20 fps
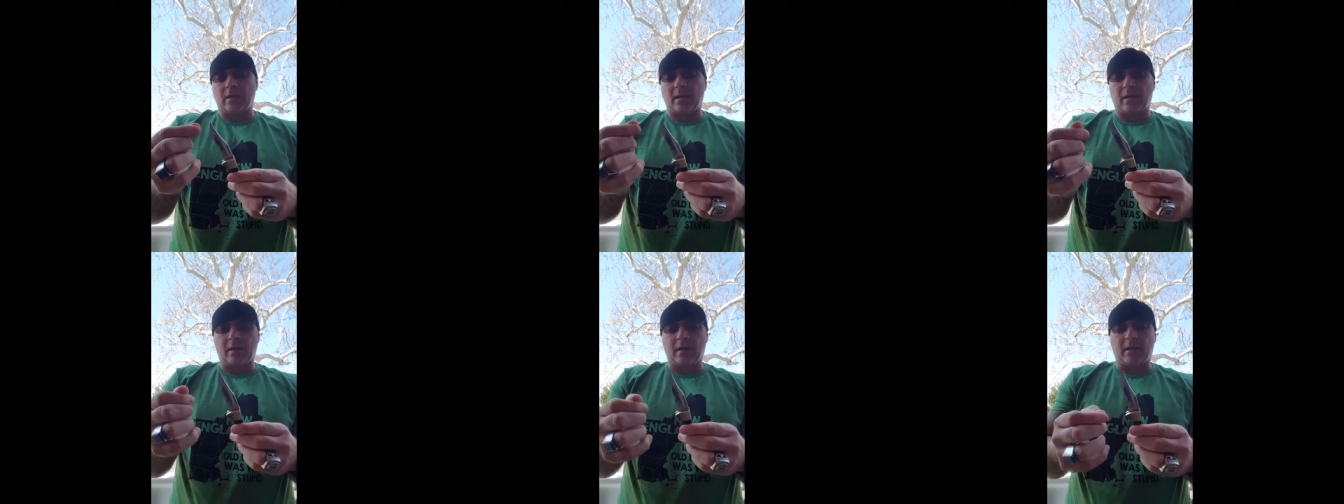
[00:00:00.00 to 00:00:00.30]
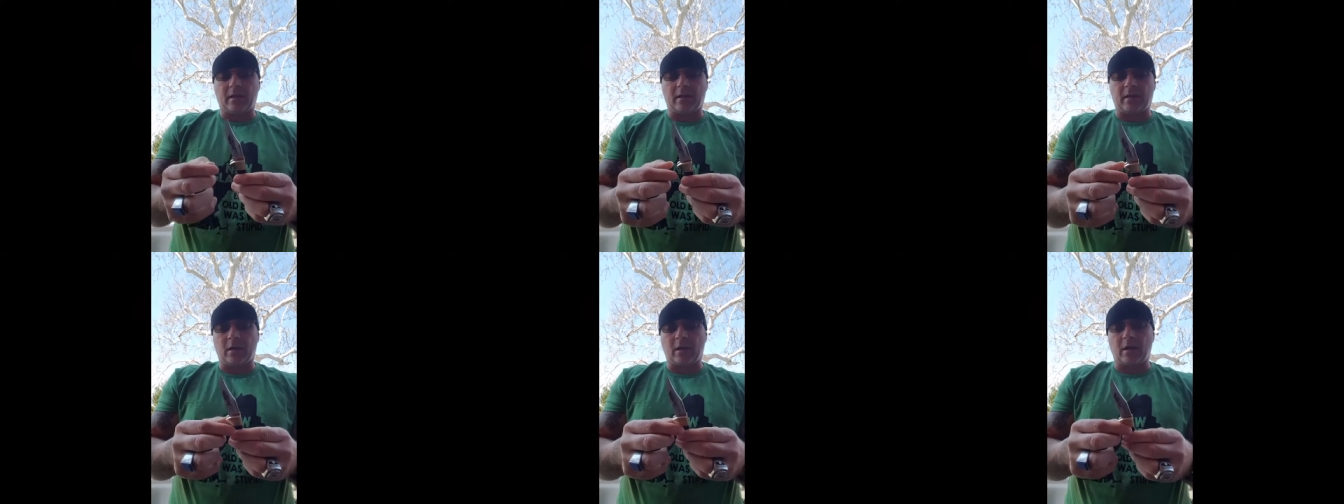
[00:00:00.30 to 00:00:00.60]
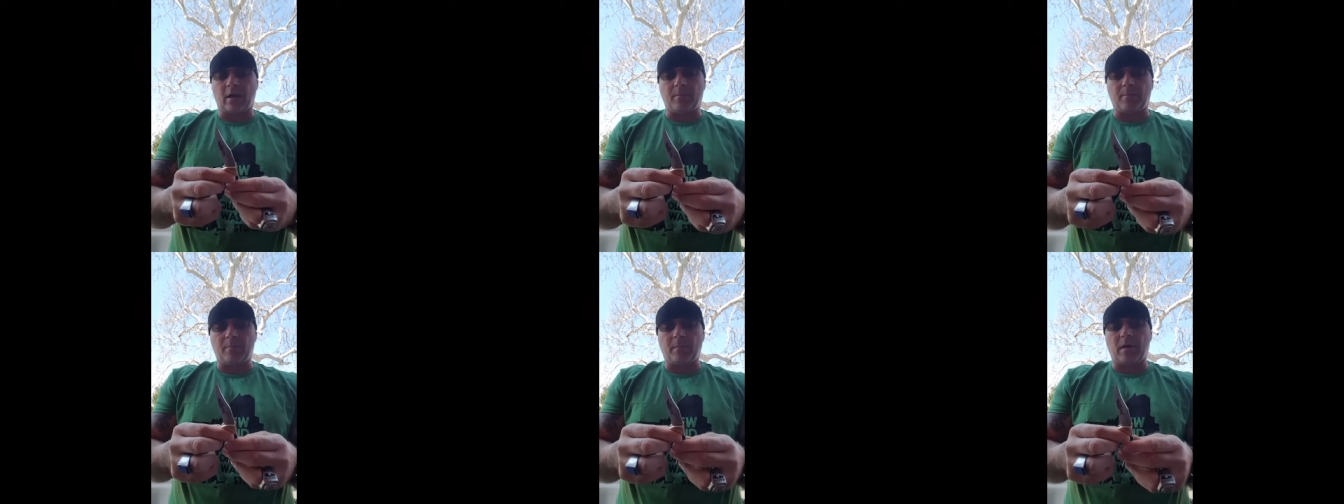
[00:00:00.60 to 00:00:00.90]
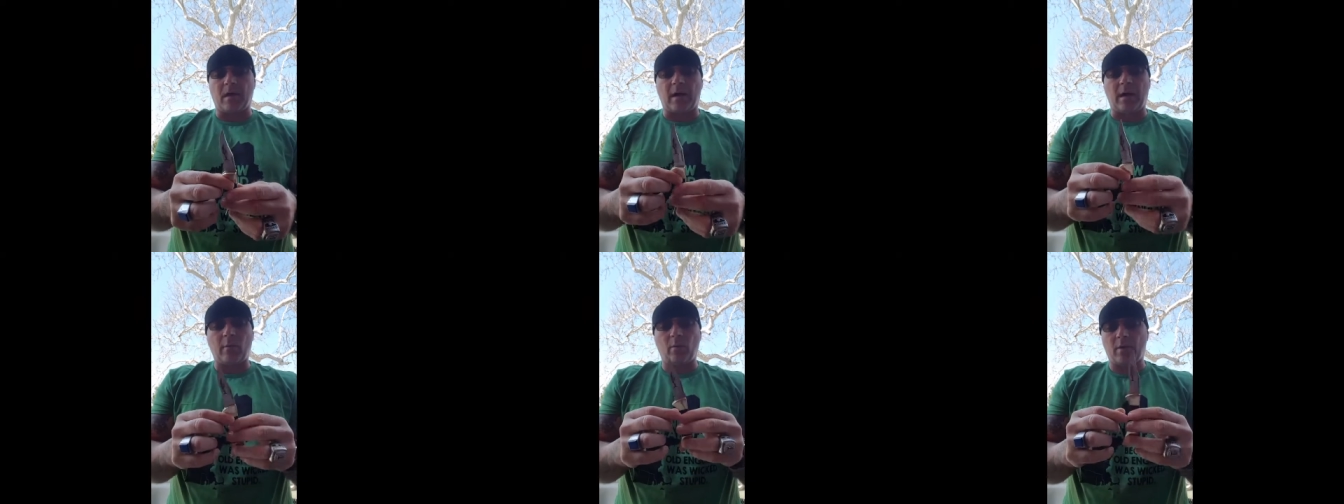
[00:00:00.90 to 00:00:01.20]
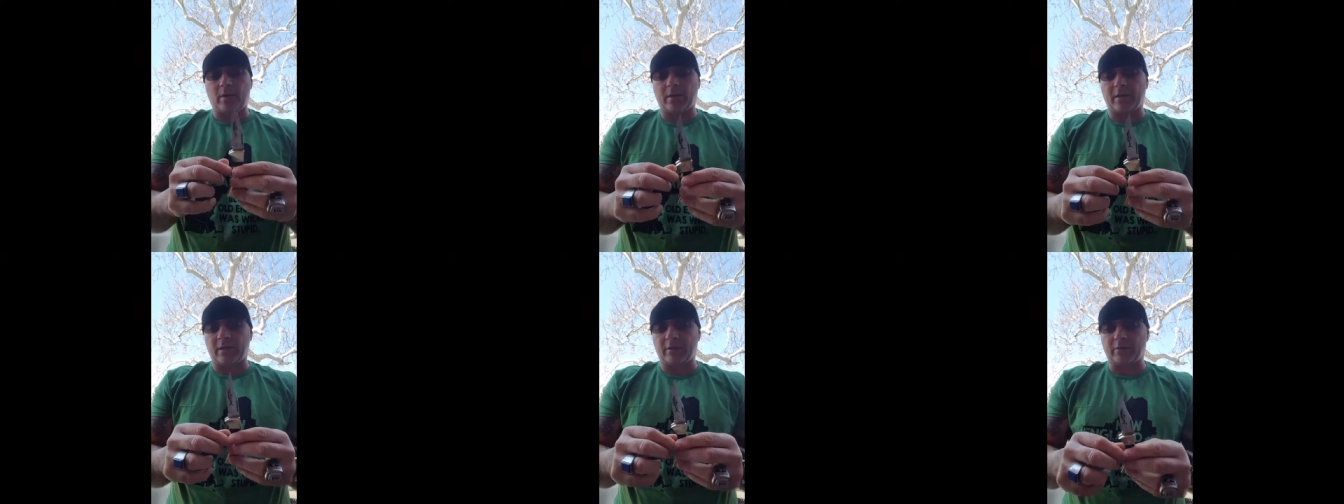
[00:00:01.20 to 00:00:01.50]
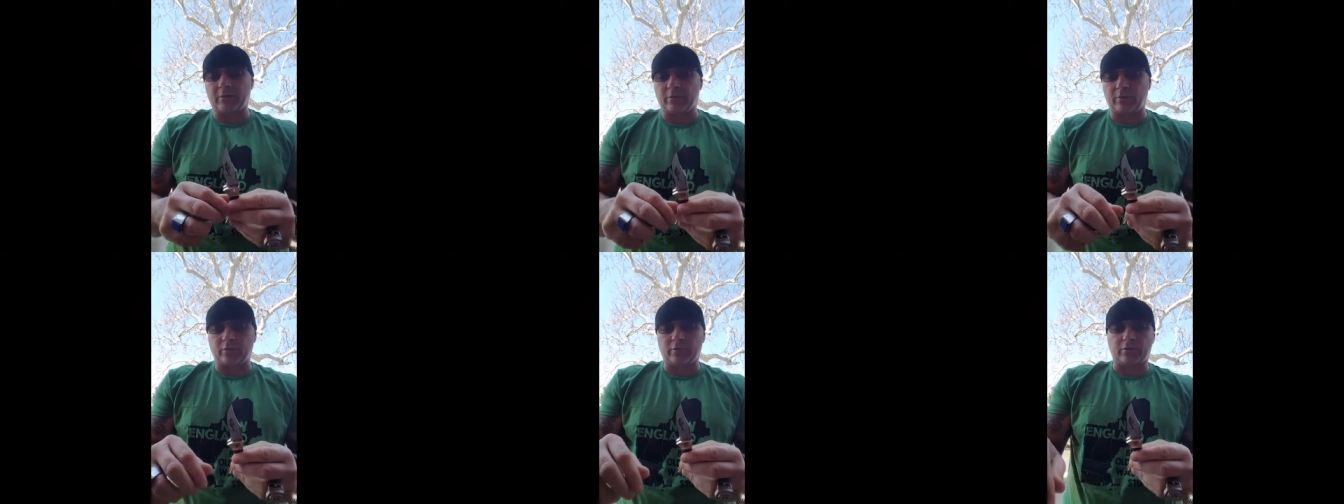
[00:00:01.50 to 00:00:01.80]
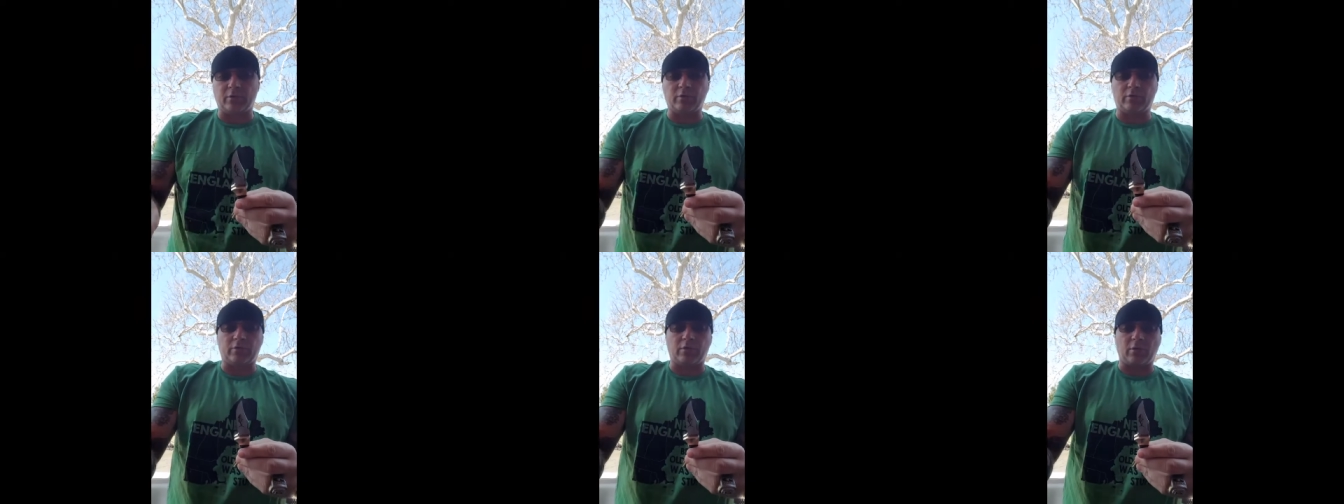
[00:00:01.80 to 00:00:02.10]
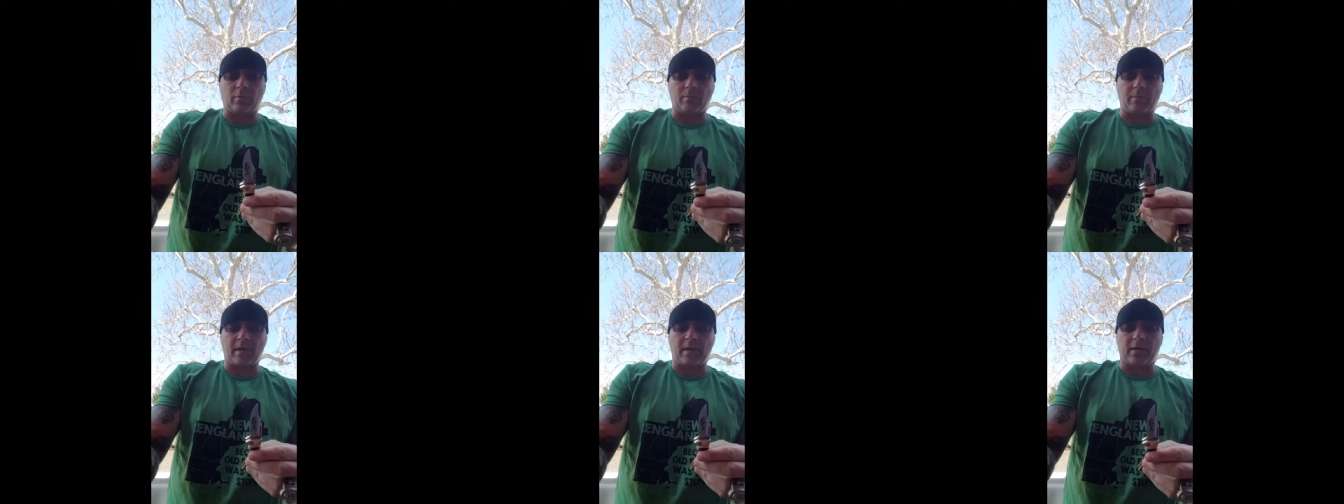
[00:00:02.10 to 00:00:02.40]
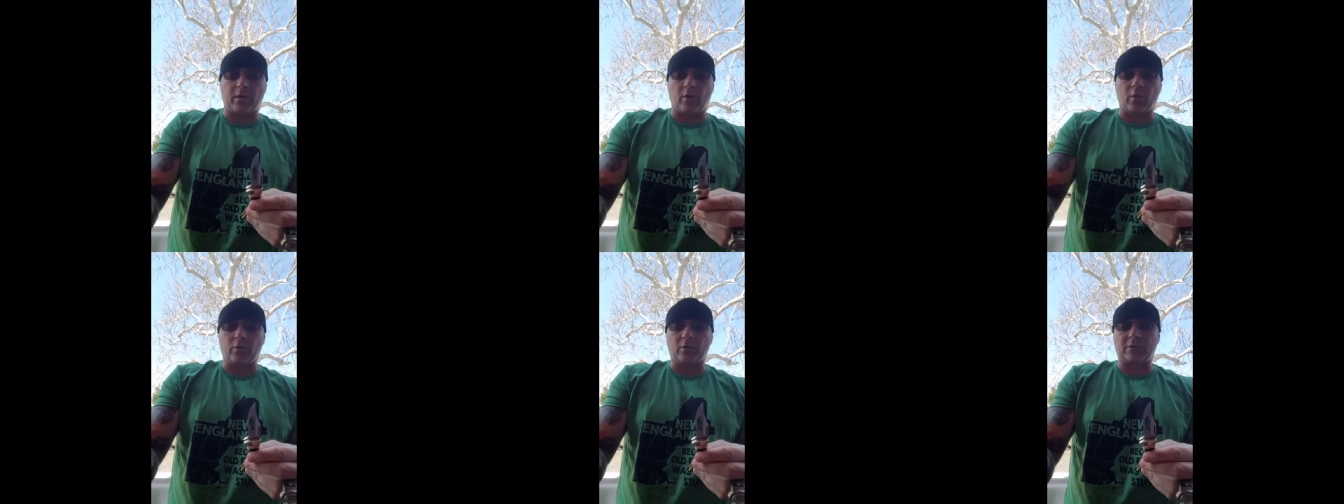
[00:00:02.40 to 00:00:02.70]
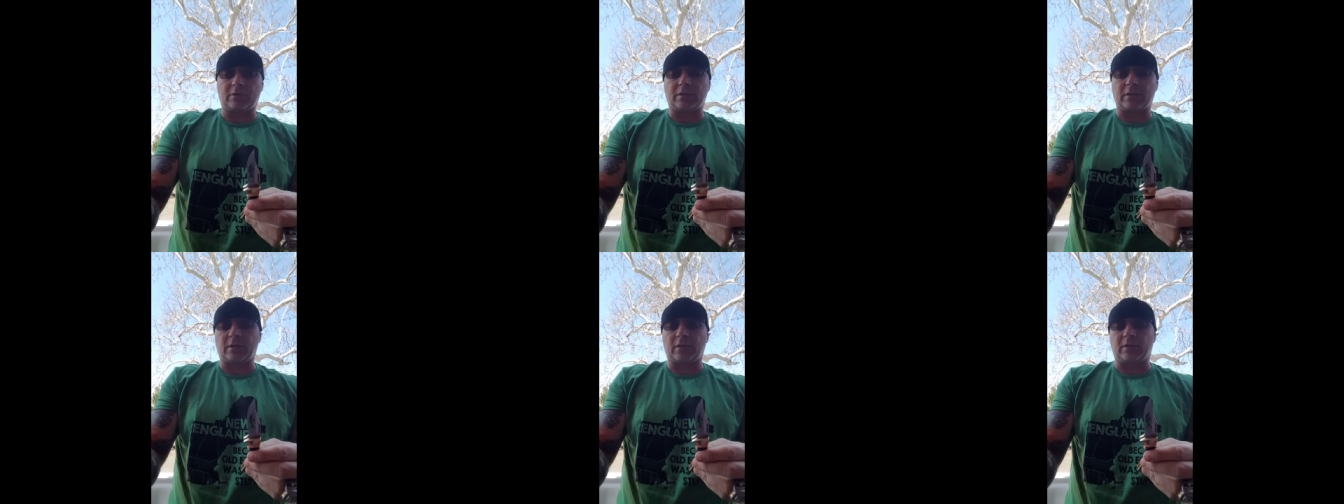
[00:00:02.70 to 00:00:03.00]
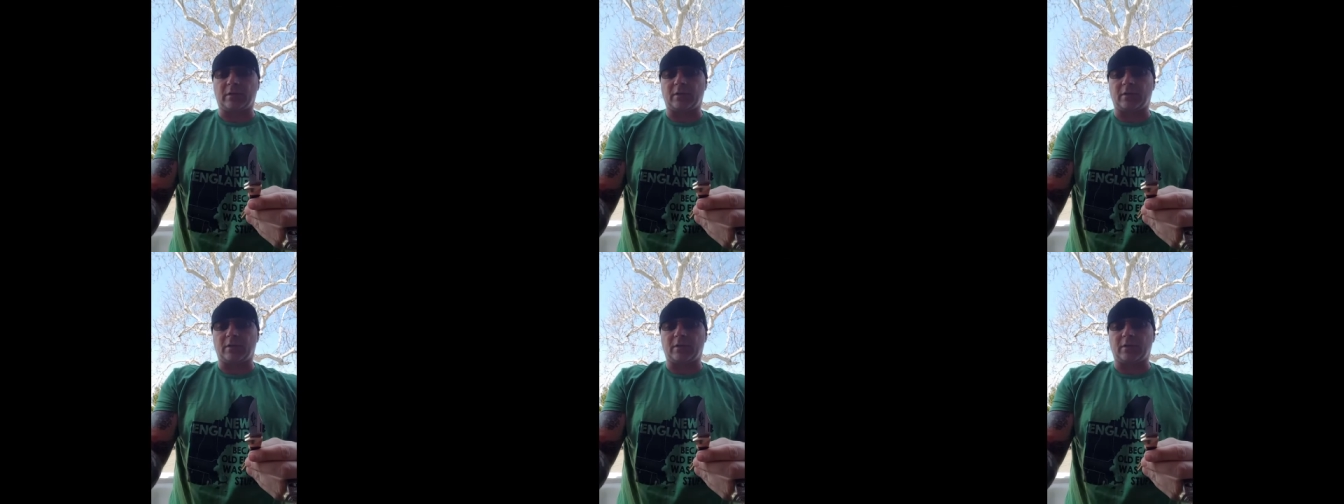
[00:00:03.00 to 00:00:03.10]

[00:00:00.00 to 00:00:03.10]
And um, I want to introduce you to the Mako's